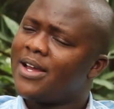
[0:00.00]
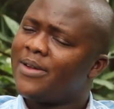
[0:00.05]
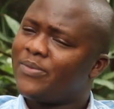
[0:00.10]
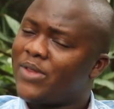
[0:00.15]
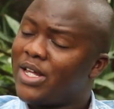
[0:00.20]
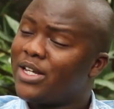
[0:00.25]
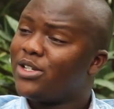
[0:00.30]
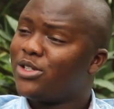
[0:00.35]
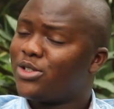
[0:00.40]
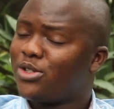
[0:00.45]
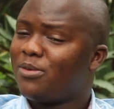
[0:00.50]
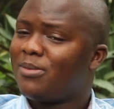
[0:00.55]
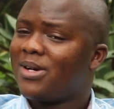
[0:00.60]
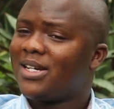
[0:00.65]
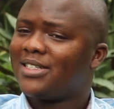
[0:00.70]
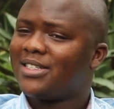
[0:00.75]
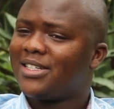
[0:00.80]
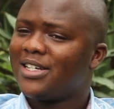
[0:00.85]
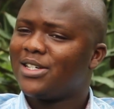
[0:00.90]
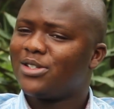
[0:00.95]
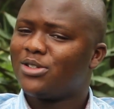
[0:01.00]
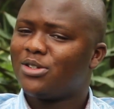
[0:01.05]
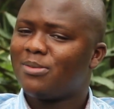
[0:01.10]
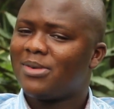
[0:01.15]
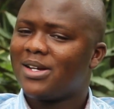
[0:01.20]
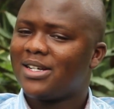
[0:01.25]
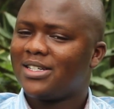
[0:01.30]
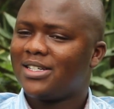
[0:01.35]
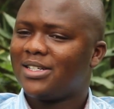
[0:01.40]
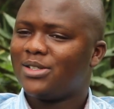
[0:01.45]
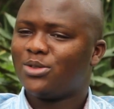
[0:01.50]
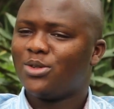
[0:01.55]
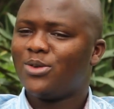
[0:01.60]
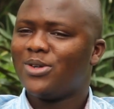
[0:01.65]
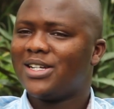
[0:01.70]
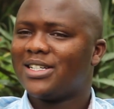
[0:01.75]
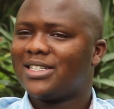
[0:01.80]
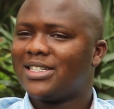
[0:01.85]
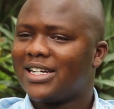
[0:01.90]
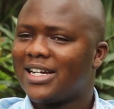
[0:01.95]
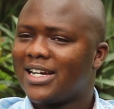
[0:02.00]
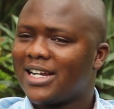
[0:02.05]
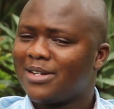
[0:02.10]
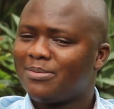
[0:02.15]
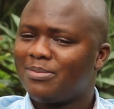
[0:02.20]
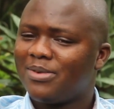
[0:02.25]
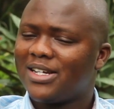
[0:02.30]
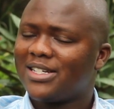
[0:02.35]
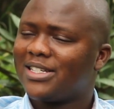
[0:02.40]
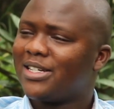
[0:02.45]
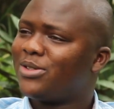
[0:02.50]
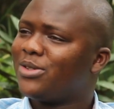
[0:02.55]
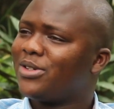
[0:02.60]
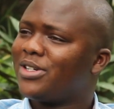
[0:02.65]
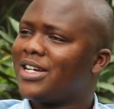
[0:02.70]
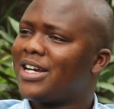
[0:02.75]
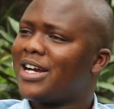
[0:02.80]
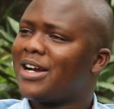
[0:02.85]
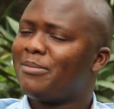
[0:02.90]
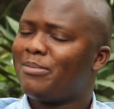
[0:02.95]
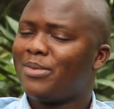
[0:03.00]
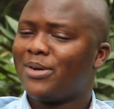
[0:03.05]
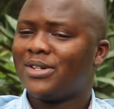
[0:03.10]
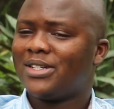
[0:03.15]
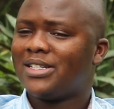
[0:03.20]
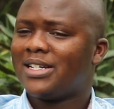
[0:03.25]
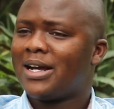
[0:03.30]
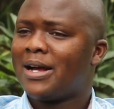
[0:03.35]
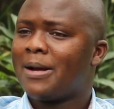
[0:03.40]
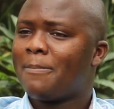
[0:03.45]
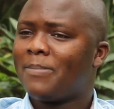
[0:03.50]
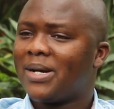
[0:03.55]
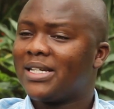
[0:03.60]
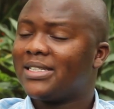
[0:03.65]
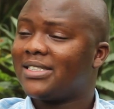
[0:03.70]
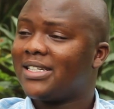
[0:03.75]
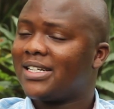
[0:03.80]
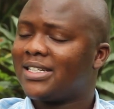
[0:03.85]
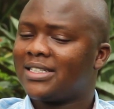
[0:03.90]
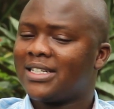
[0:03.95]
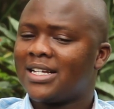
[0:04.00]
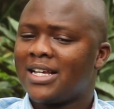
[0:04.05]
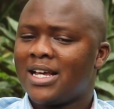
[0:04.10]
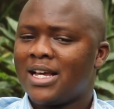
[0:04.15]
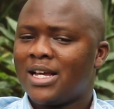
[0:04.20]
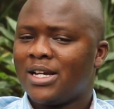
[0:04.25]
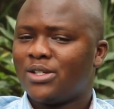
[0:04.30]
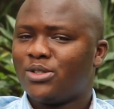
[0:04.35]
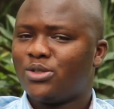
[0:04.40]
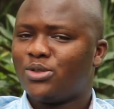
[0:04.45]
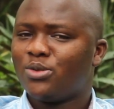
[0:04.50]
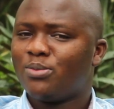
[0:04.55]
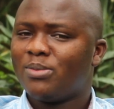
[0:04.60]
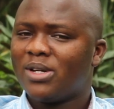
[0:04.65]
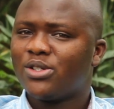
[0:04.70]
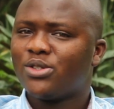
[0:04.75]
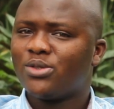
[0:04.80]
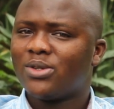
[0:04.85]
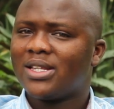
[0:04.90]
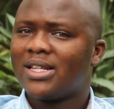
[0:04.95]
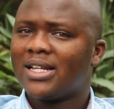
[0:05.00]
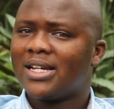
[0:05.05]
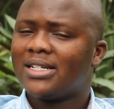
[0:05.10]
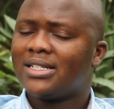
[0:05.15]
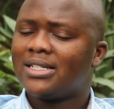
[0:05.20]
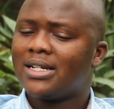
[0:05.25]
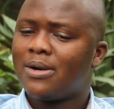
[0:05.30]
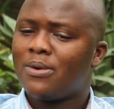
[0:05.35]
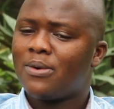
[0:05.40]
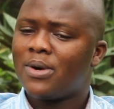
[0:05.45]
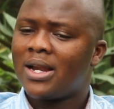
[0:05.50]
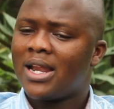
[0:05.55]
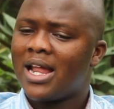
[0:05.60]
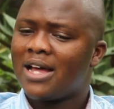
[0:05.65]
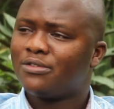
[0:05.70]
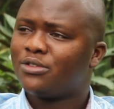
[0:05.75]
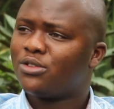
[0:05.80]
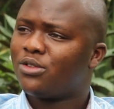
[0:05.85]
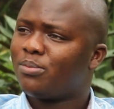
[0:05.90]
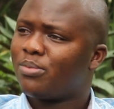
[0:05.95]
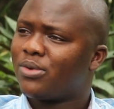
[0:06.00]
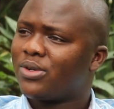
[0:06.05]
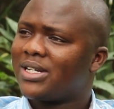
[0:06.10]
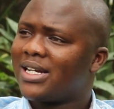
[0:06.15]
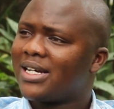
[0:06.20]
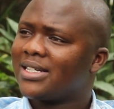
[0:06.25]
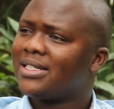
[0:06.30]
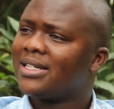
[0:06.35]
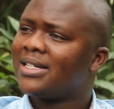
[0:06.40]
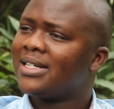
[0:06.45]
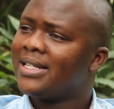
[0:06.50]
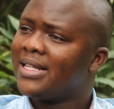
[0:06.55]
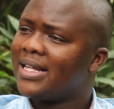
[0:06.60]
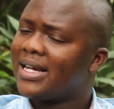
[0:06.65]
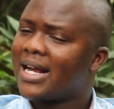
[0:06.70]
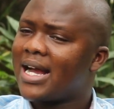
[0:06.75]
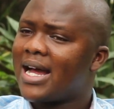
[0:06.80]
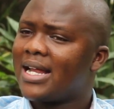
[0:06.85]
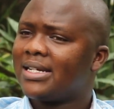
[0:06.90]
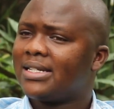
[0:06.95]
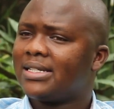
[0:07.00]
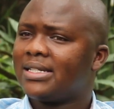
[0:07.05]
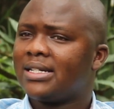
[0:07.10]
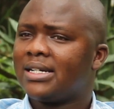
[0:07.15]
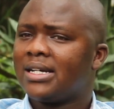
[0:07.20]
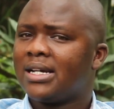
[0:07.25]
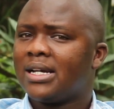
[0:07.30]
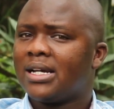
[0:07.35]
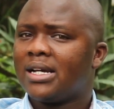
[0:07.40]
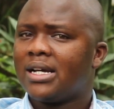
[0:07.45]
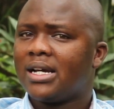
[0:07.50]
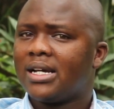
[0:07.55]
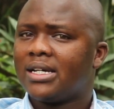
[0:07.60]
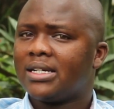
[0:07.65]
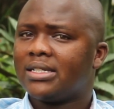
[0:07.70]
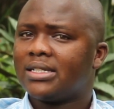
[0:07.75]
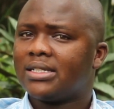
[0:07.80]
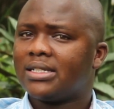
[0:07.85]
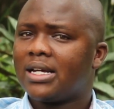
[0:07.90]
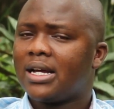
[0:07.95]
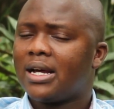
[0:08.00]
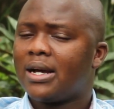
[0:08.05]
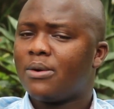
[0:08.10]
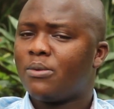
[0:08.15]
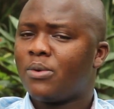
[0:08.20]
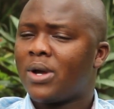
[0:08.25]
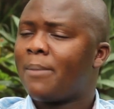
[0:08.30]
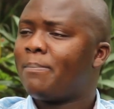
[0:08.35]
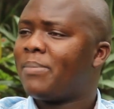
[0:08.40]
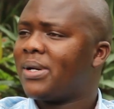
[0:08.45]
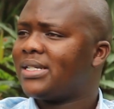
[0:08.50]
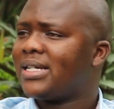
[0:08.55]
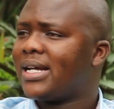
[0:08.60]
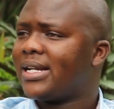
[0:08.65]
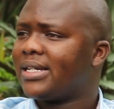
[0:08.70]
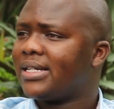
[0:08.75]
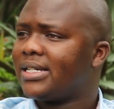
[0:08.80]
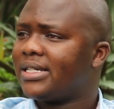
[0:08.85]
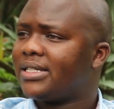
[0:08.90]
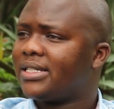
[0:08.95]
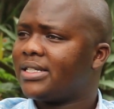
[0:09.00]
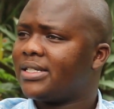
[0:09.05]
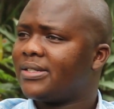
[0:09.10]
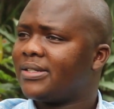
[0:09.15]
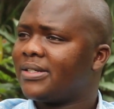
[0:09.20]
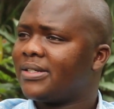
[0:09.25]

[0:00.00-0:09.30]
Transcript: Thank you so much. Thank you so much. It's always a great pleasure talking about pastures to make sure that our livestock production in the country we are bettering it.